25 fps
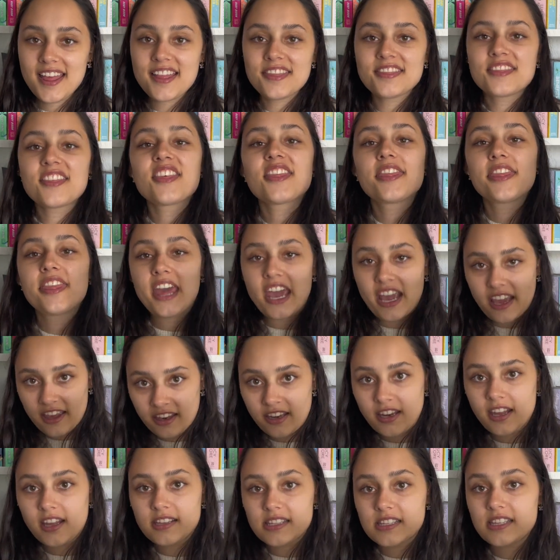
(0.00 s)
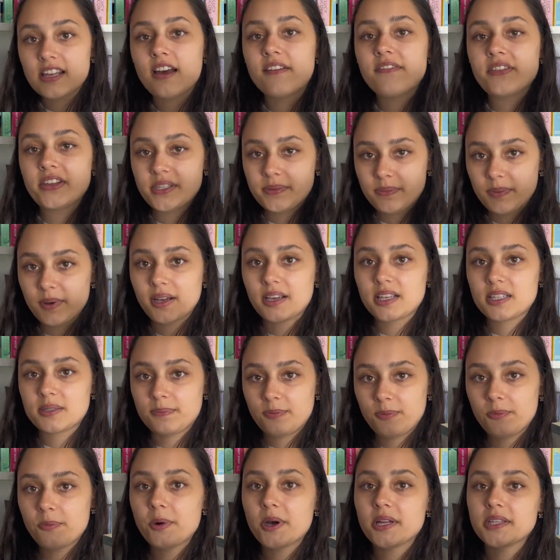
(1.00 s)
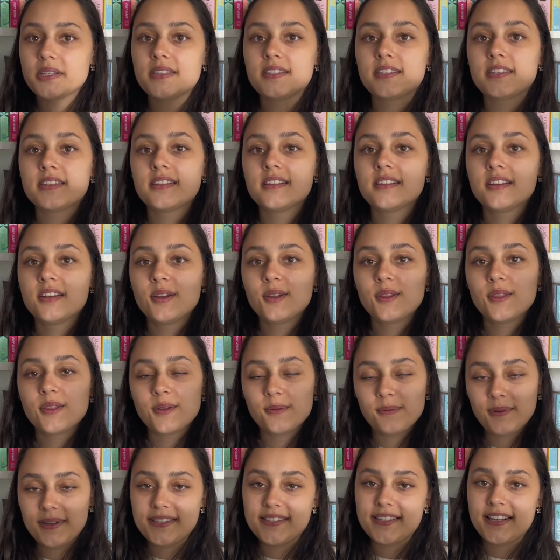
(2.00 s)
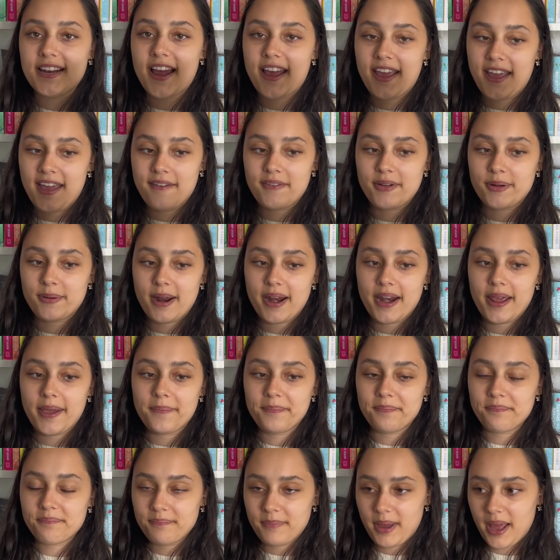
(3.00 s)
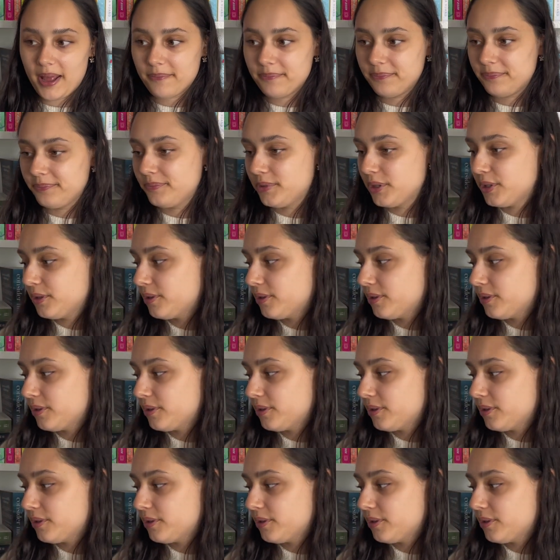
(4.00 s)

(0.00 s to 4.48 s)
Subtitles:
thickness of this book is what's the reason I haven't read it, but who